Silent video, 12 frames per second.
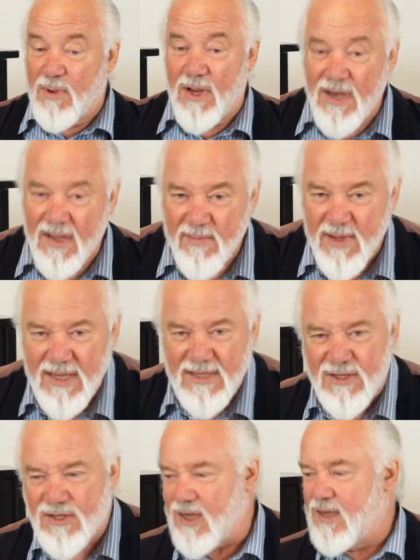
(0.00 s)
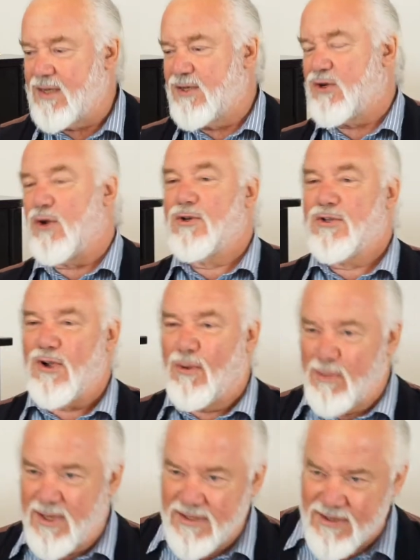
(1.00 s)
My name is uh, John
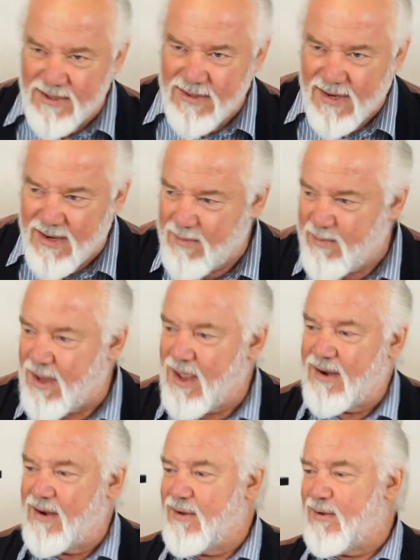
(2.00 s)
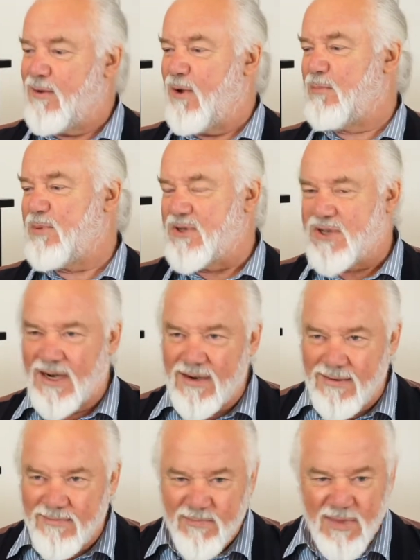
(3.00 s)
Tomlinson. I'm an opera
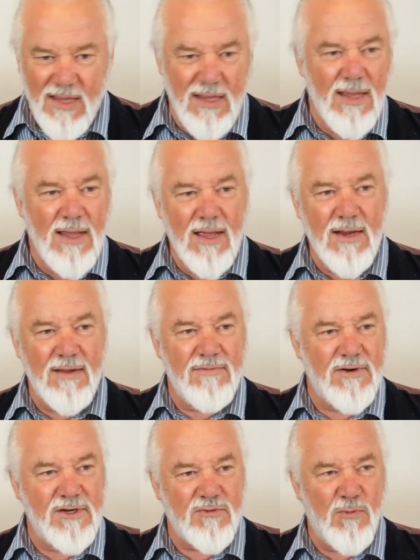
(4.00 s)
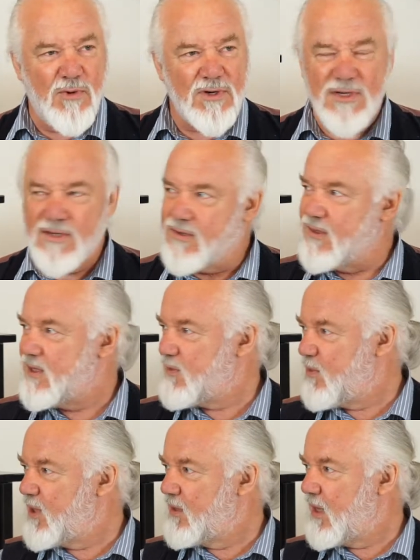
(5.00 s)
singer, and I first walked into
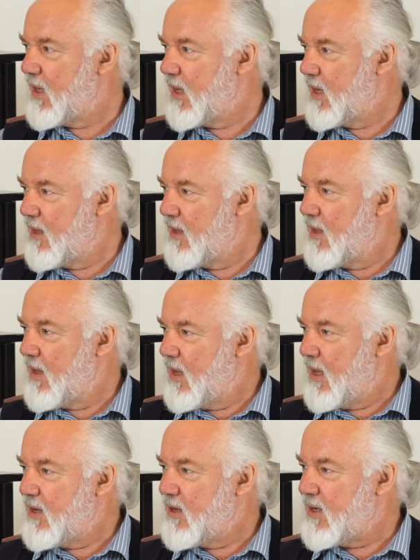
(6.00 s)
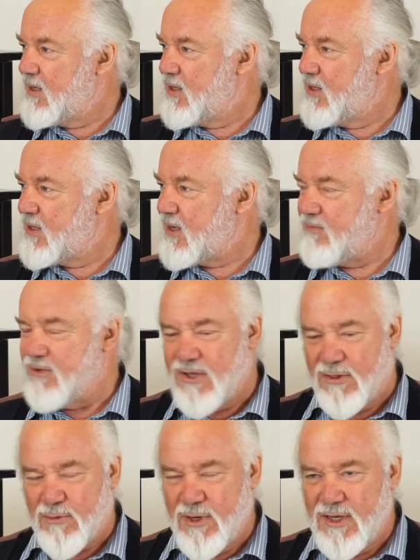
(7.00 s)
this building in nineteen
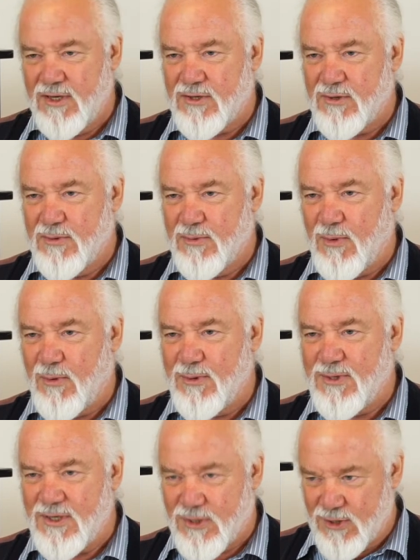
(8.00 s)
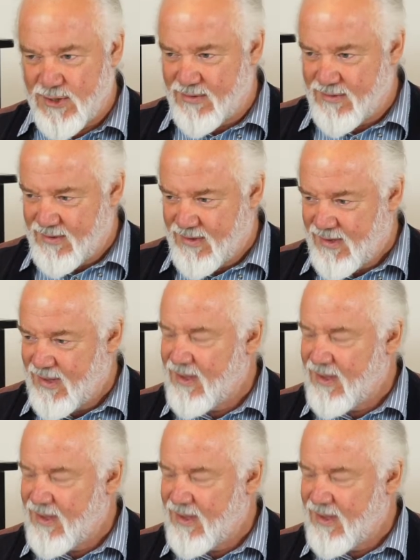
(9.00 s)
seventy-three to audition